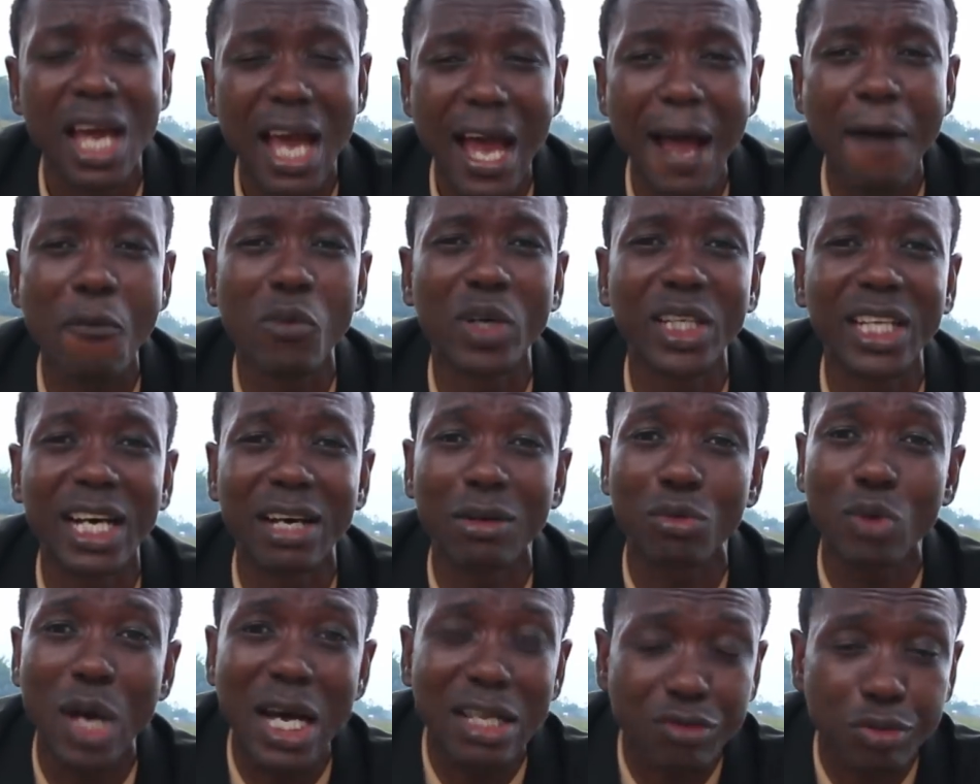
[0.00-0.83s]
And when I
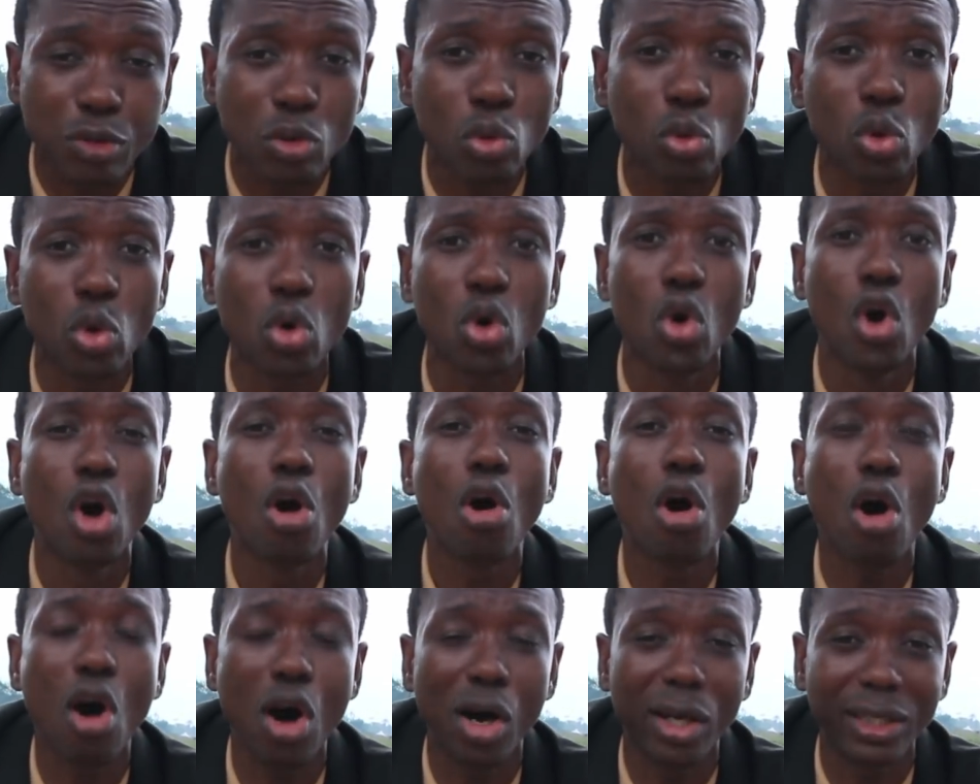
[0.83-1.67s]
read through
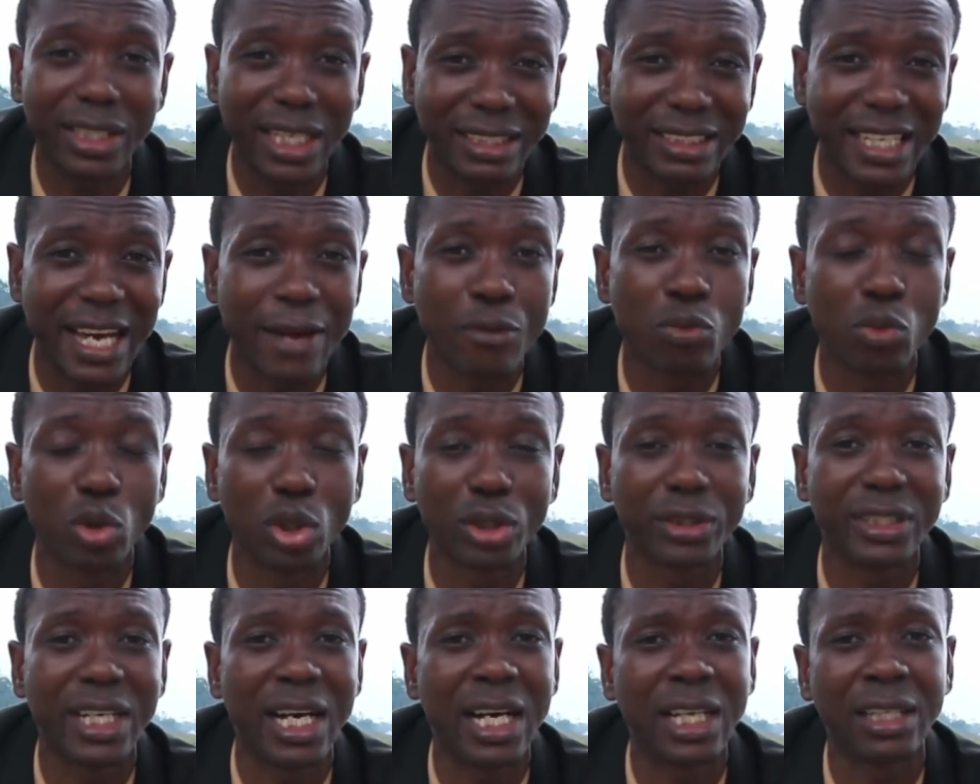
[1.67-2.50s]
all that I
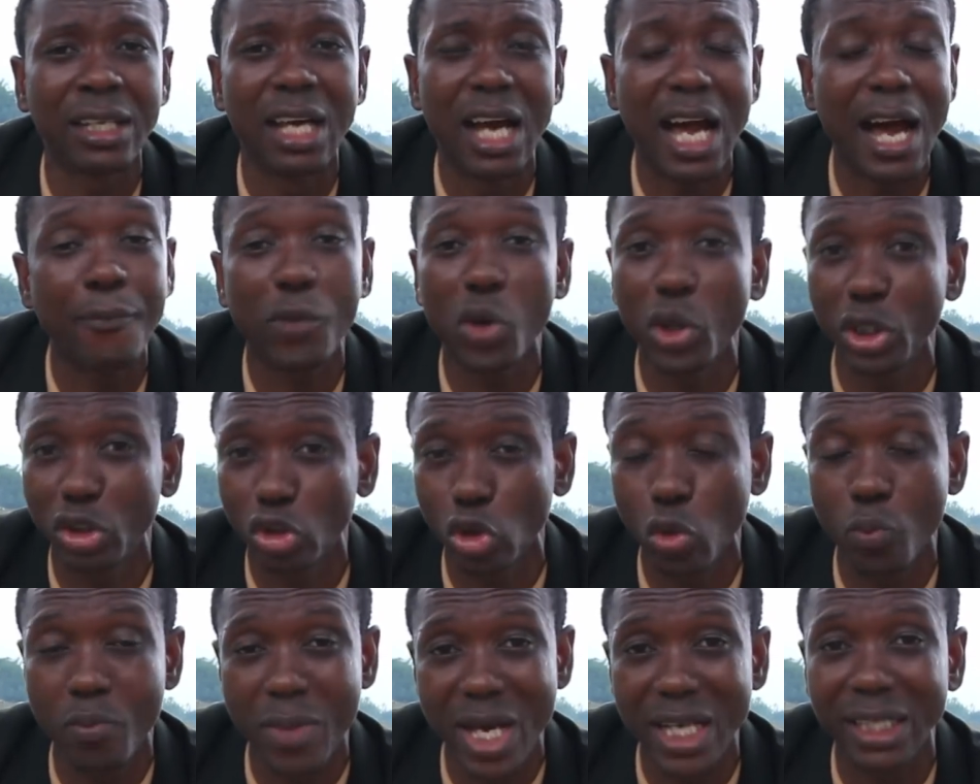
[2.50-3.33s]
wrote down, I'm going
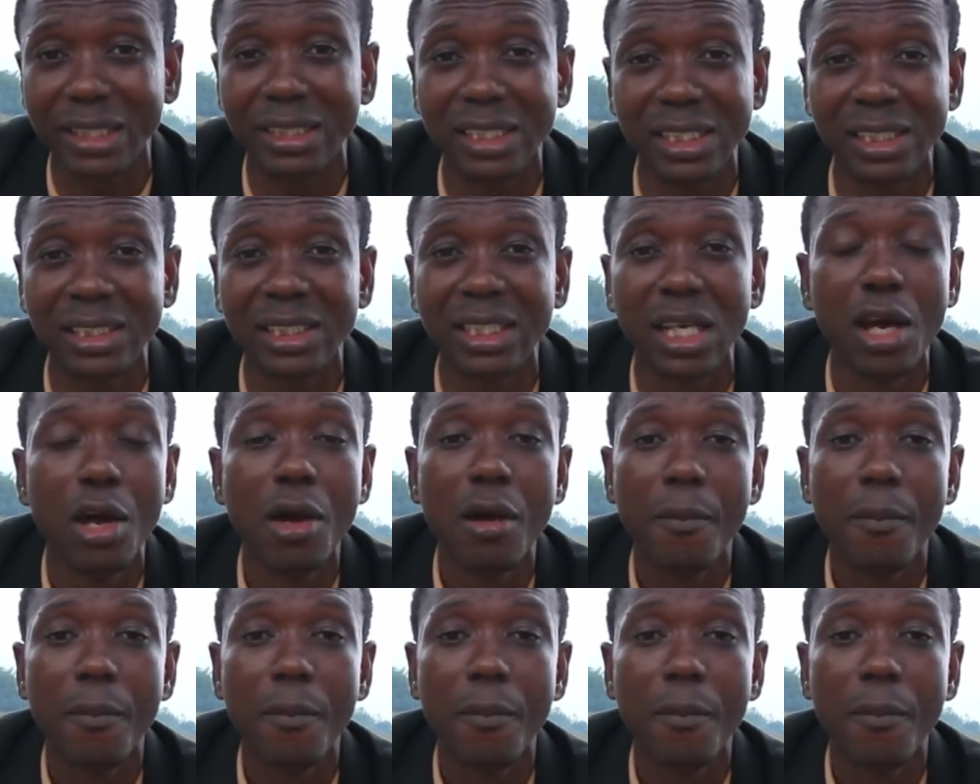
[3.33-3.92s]
to make this